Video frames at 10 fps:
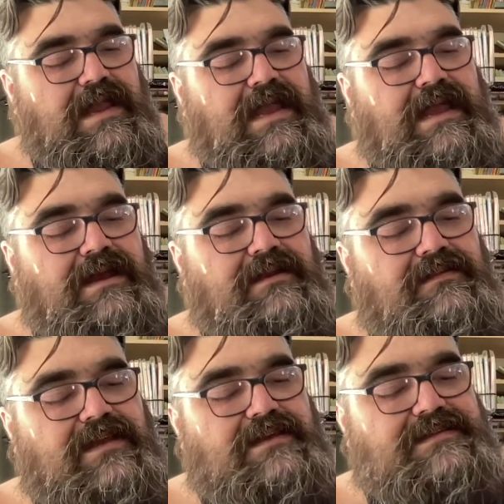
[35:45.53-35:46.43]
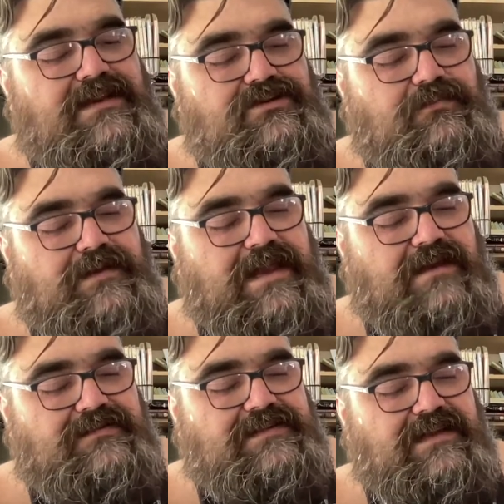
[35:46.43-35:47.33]
and The Essential
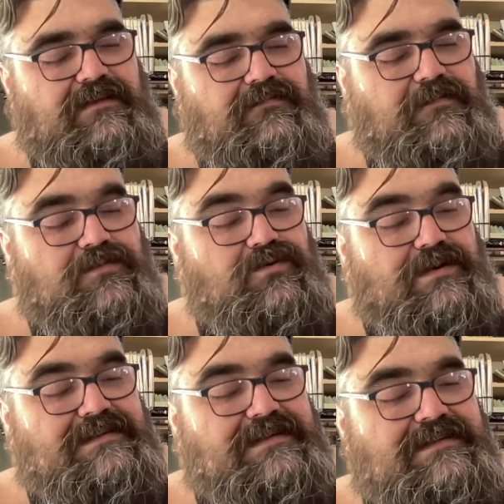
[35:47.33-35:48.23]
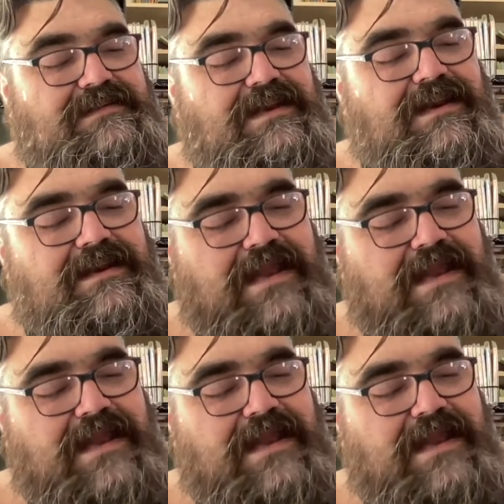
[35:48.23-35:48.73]
Bukowski from 2016.